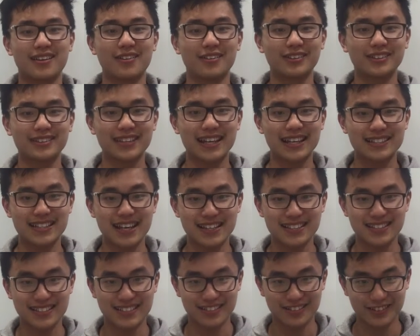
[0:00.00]

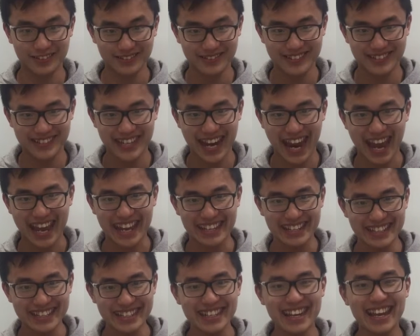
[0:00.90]
organizational
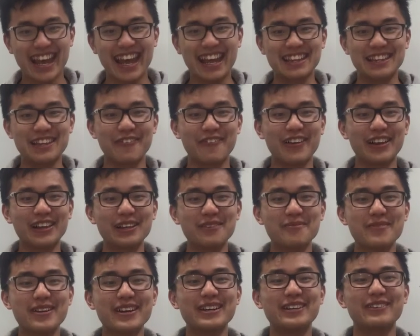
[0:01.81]
change and
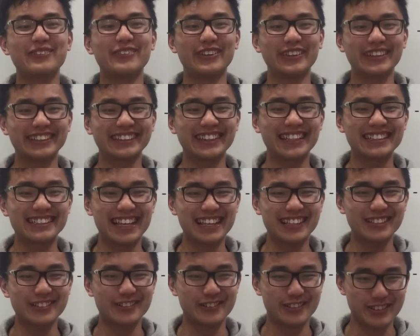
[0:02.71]
development of
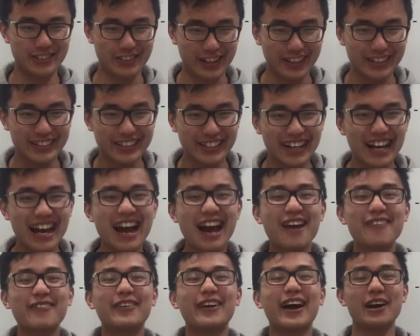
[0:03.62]
organizational structure
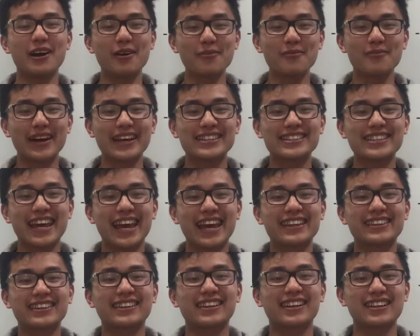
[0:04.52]
will help
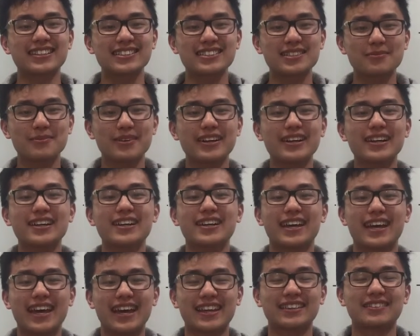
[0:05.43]
maintain the customer
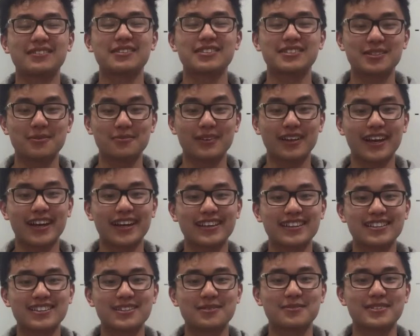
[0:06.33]
and supplier
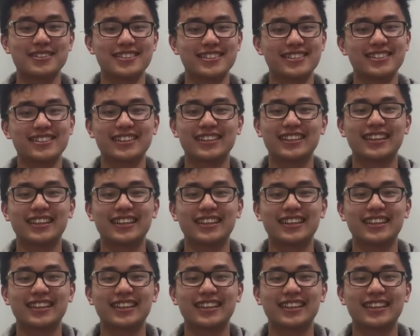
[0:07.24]
intimacy.